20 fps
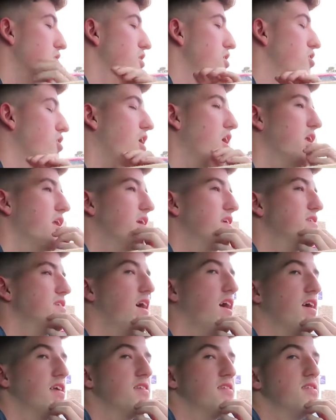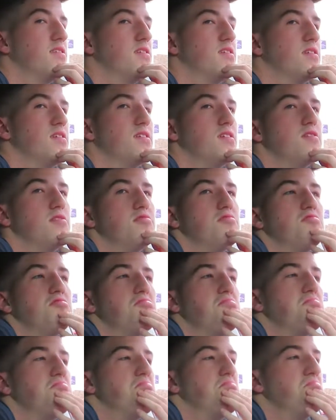grande size.
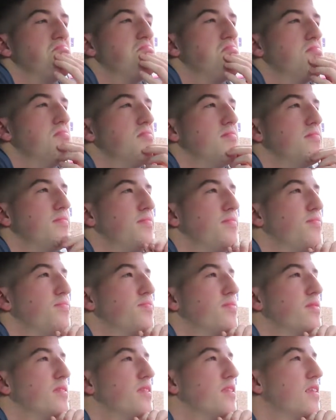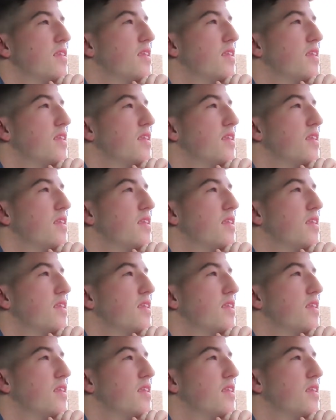Alright, anything